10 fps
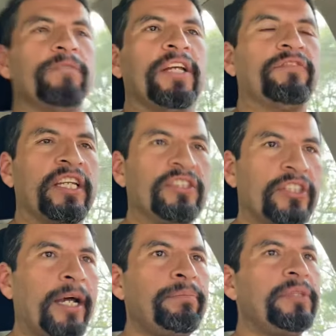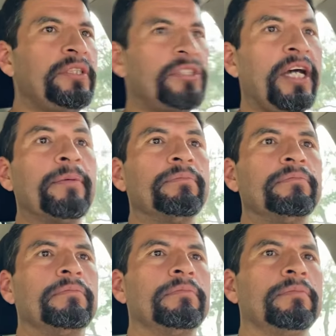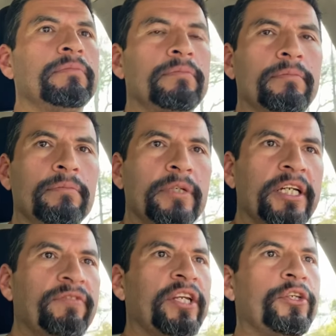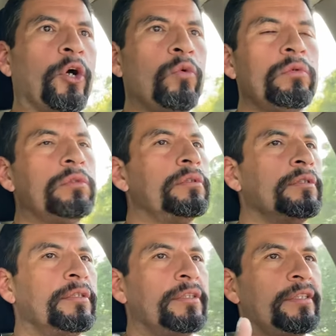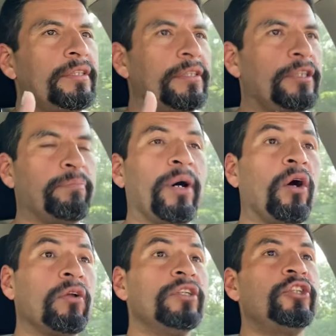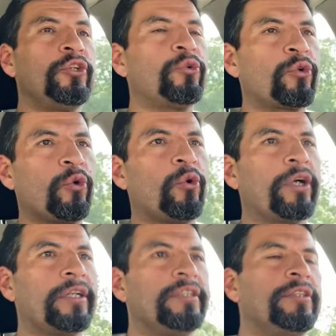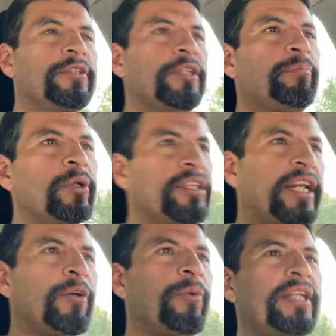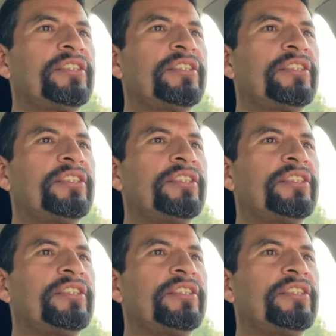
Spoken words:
If they stop, they stop. If they don't, the ball is in your court. The book that I read